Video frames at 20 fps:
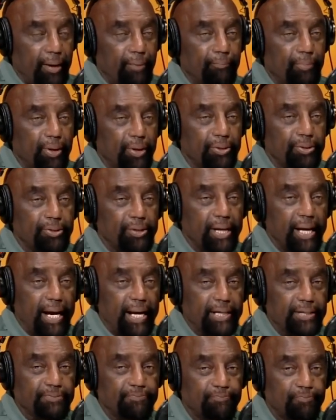But you got
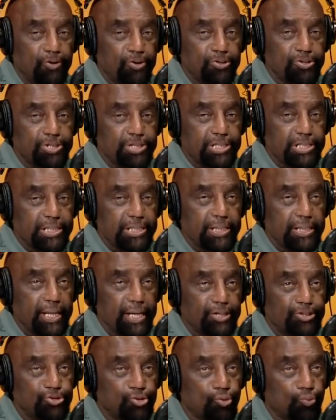to first see
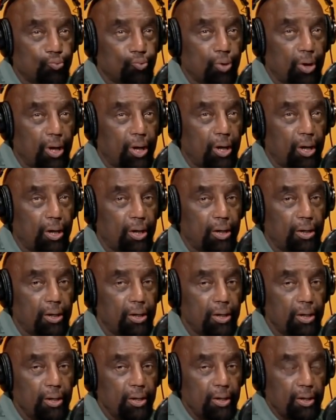that you're wrong.
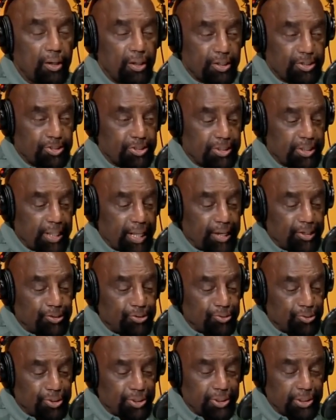Just like
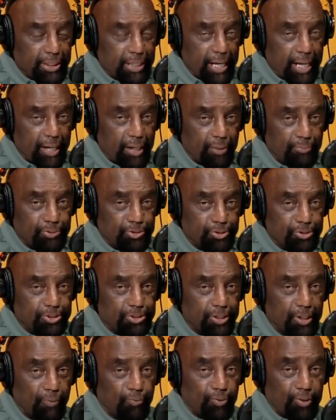you could not help
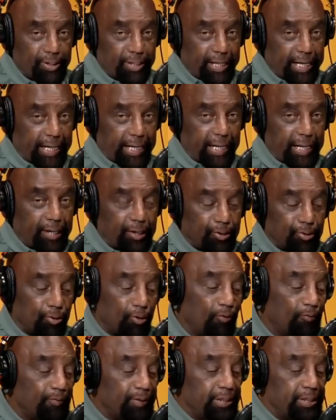yourself with that anger
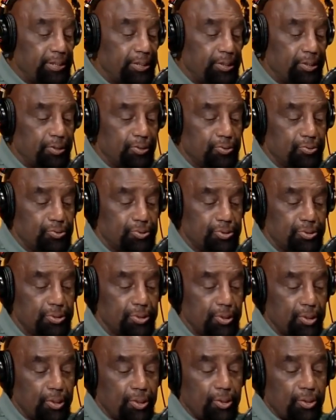over the years,
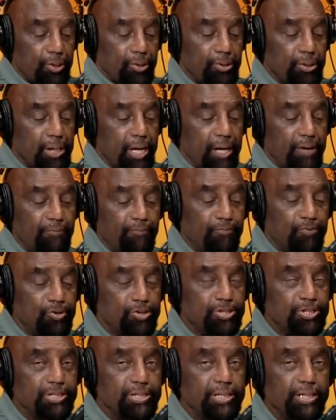you got to
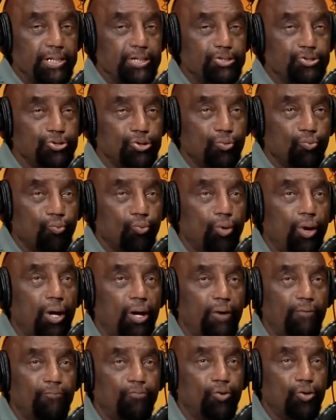first see that you're
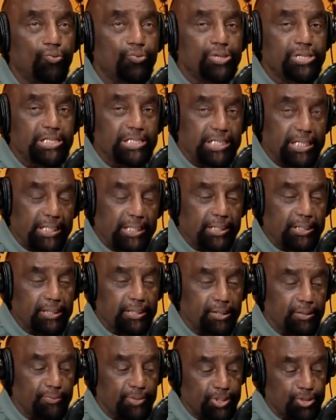wrong for resenting
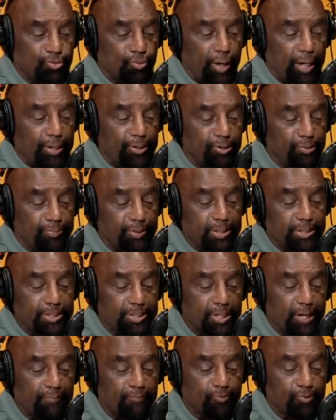them. That's why you've been
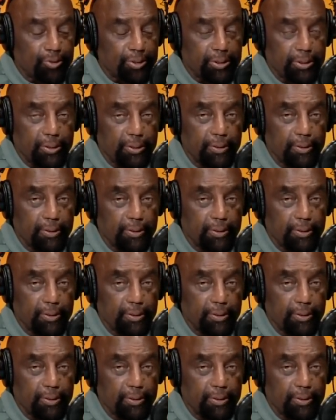suffering.